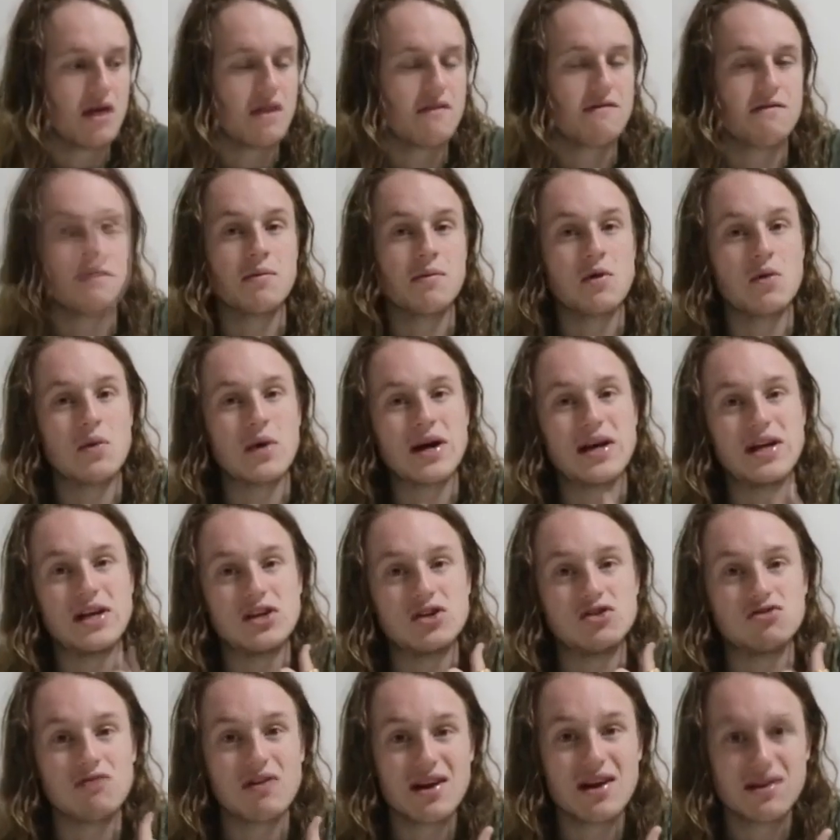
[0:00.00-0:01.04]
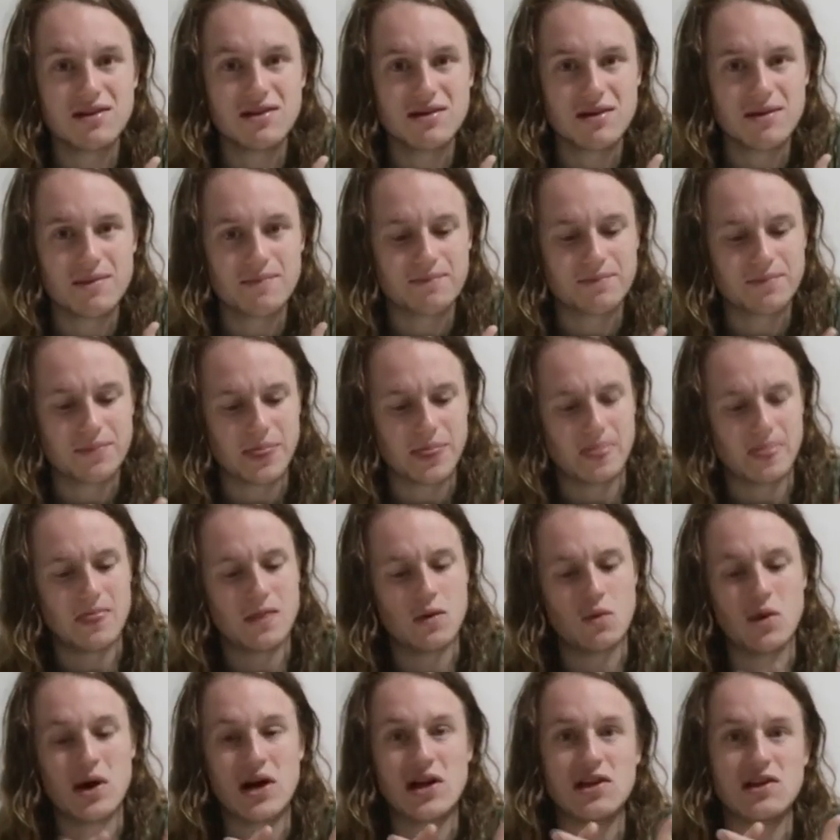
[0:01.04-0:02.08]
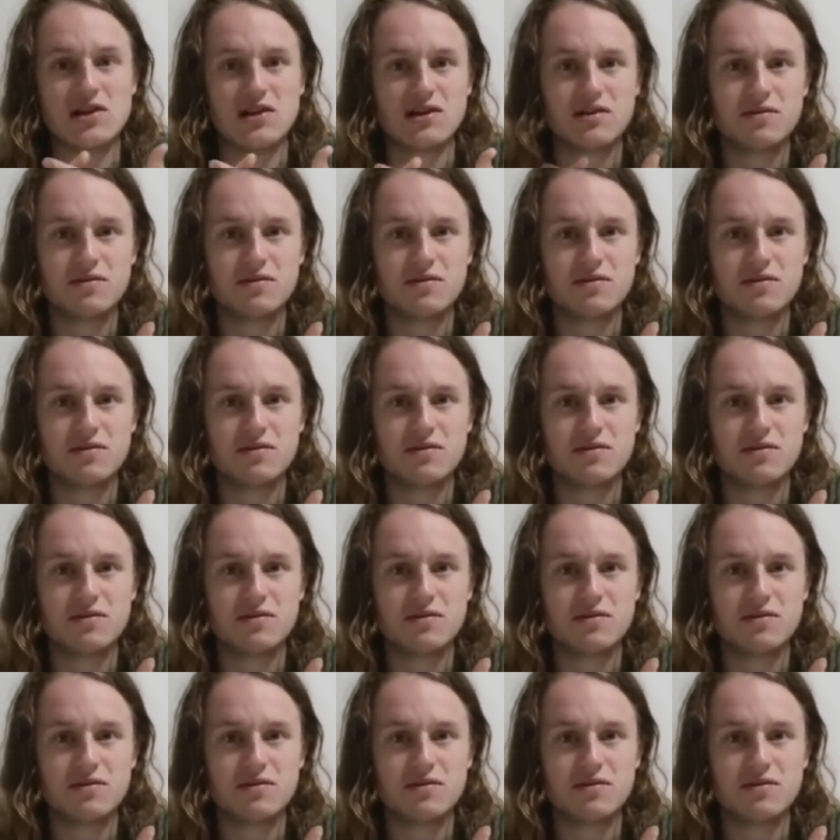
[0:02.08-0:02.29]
From the way you dressed, the way you